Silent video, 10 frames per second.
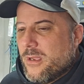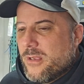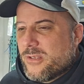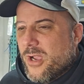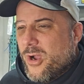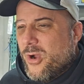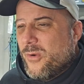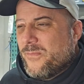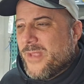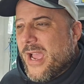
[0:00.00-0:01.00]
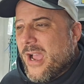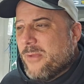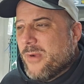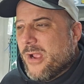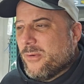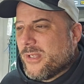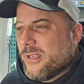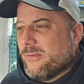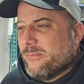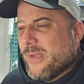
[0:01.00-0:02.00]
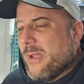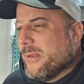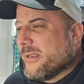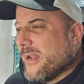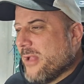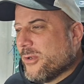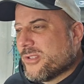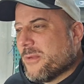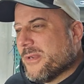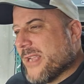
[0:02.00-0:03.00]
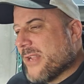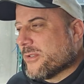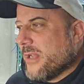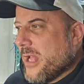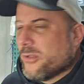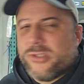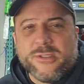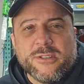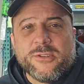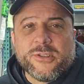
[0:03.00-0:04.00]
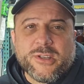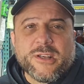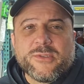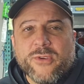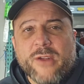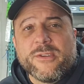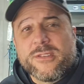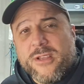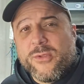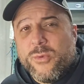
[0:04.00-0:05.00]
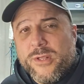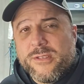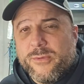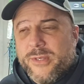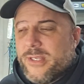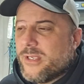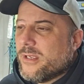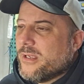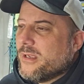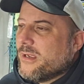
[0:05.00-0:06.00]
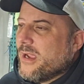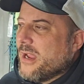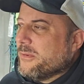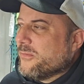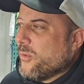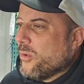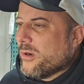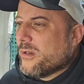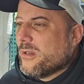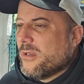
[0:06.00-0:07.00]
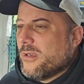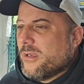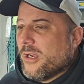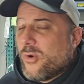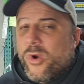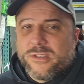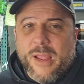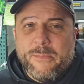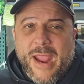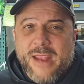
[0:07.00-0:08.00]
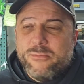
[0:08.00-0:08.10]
So yeah, I maybe clown. Somebody's asked for clown, and it took us forever to sell the ones that we had before. Of course, I paid